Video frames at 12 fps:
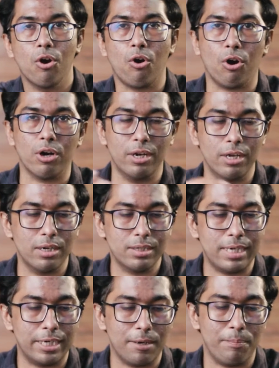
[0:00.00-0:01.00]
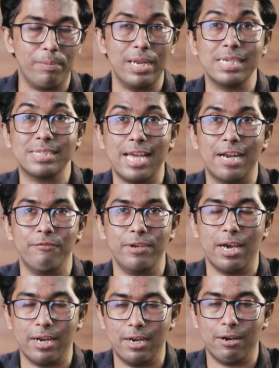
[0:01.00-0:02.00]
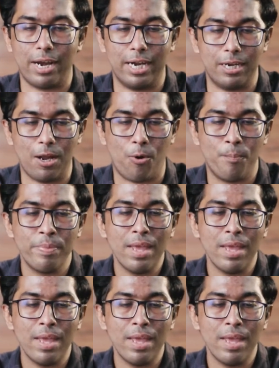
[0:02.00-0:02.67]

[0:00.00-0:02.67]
corner setup place that we are in right now.